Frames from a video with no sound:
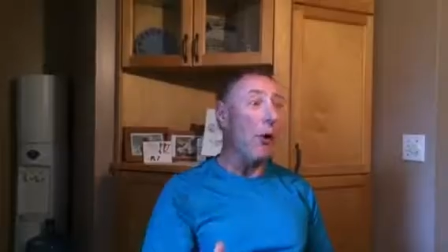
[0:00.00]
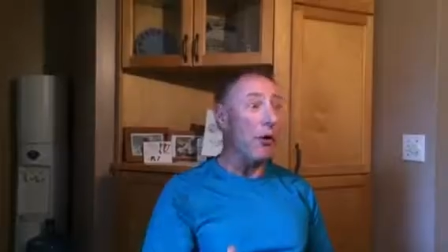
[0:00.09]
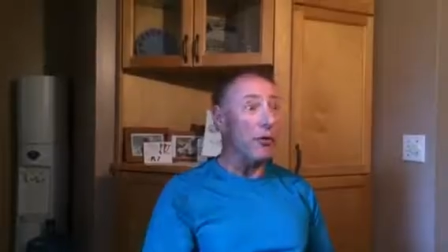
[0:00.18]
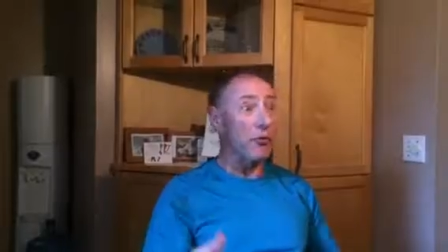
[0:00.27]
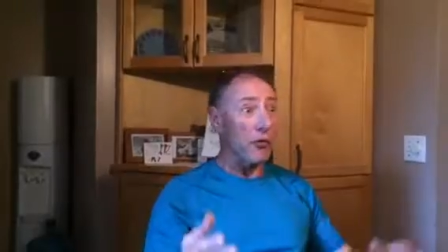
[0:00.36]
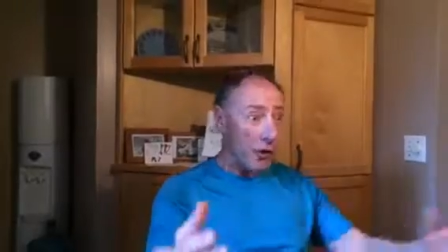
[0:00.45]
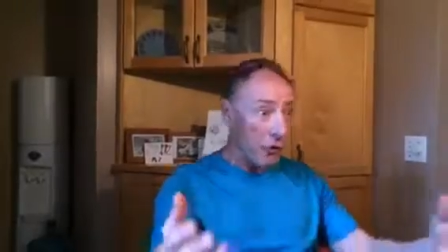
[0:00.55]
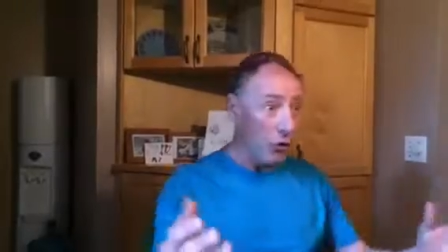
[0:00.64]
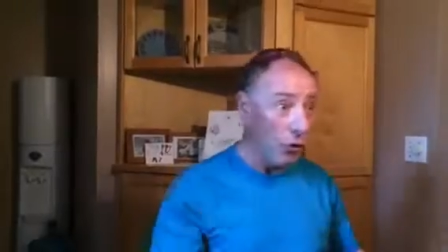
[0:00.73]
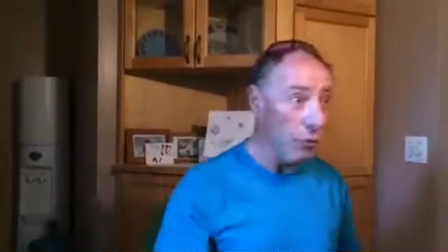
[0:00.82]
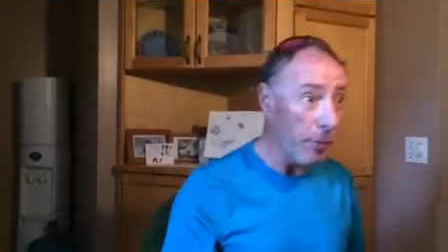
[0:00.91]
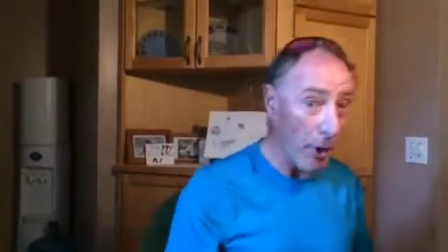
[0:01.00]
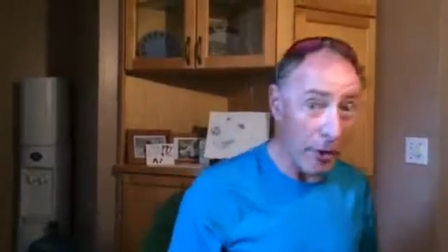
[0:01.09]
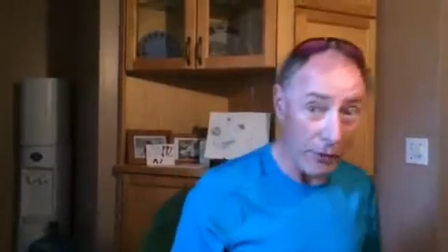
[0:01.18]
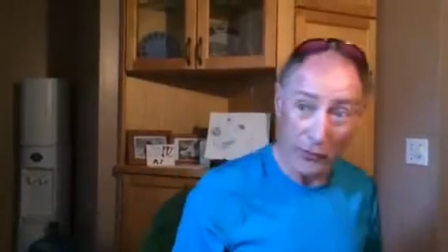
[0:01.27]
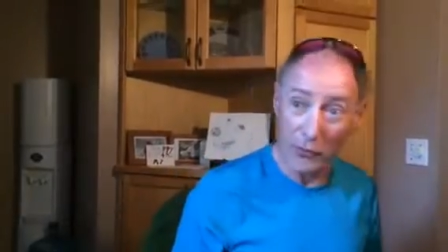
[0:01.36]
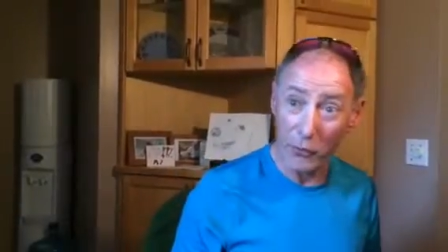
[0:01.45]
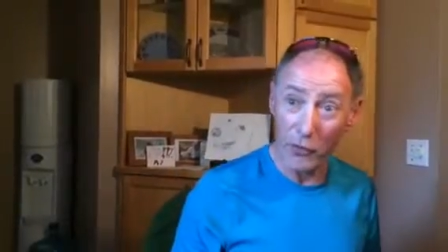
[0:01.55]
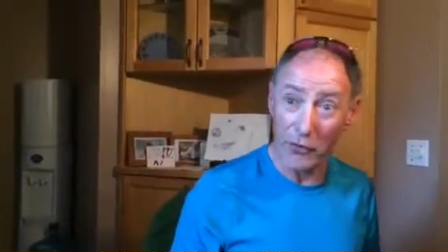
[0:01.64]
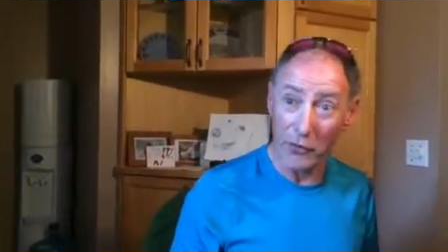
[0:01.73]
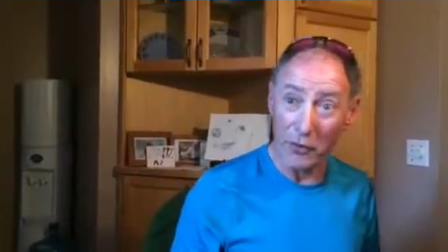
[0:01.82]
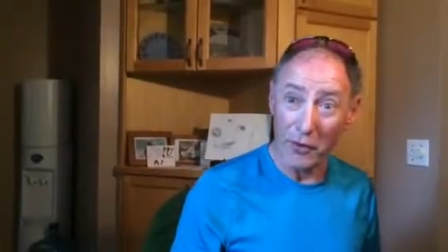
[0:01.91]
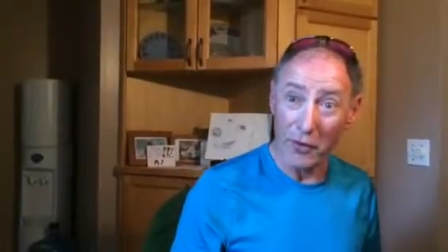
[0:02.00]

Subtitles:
bar. There was like 2 bars in Whistler.